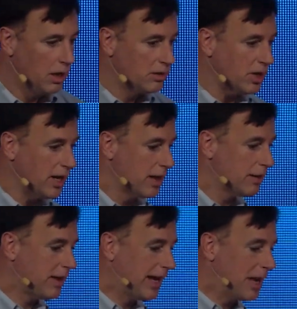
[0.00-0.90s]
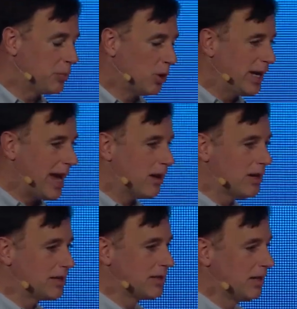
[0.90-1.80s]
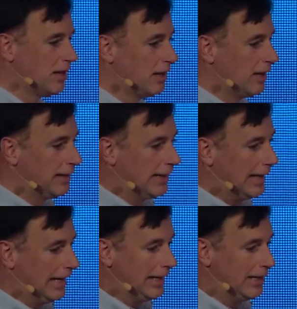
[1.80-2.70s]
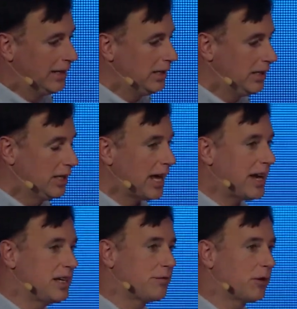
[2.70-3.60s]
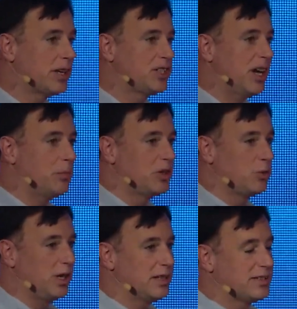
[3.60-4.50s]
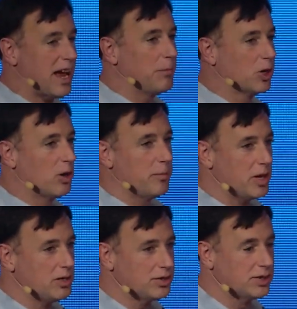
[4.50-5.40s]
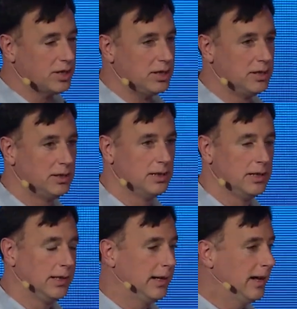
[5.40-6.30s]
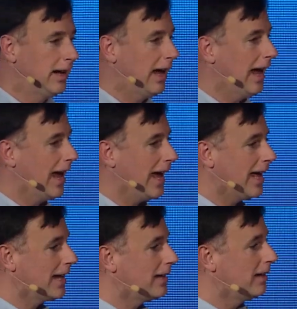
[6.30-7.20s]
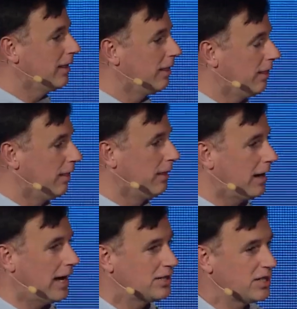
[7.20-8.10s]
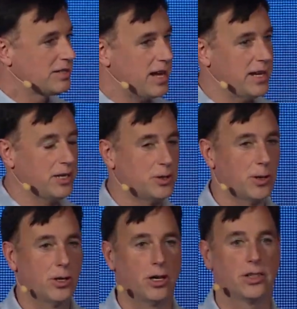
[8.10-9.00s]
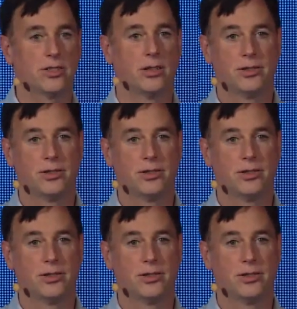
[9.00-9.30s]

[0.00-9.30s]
So the other thing I'd point out is you got to differentiate between the cyber criminals and the nation-state intruders.